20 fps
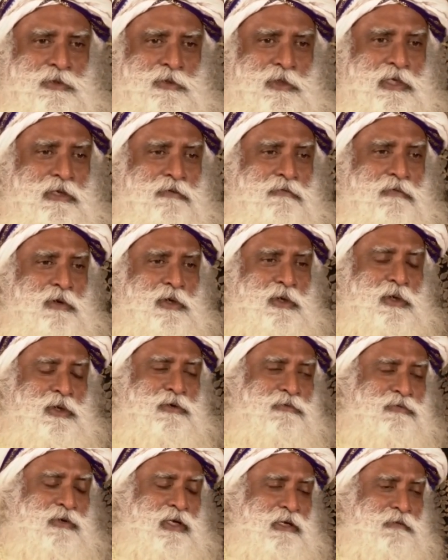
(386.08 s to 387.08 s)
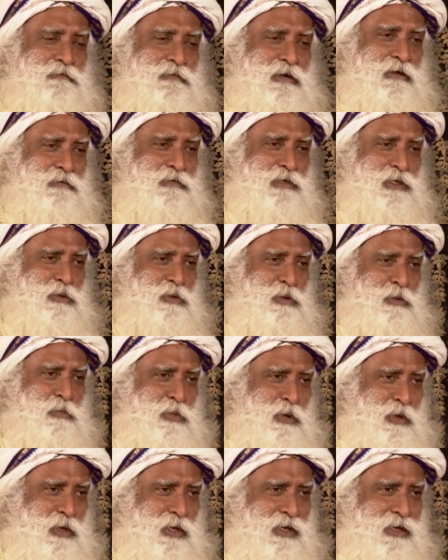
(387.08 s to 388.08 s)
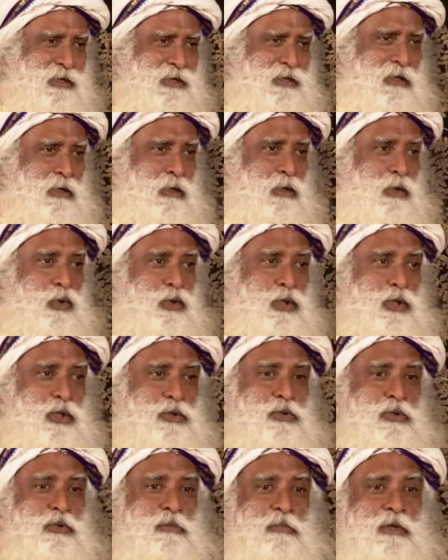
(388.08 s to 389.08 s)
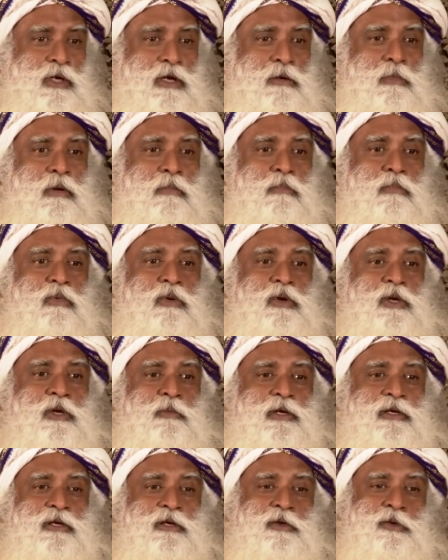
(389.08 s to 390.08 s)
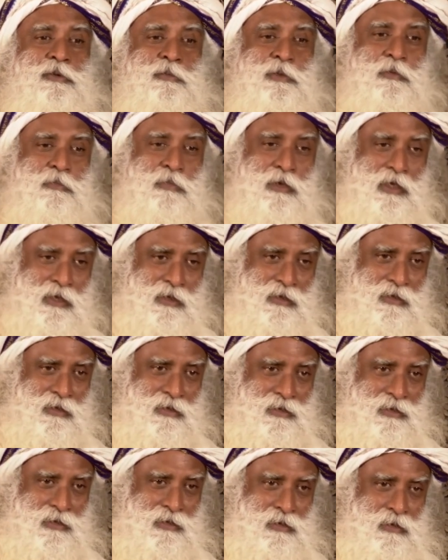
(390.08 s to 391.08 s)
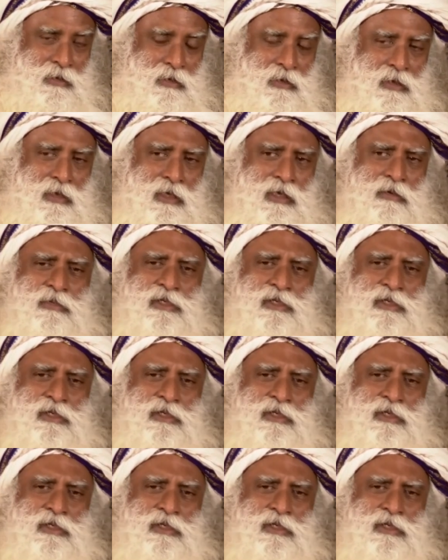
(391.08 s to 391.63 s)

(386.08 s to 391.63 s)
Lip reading: 25-year-old boy, he shouldn't become a motivated human being. He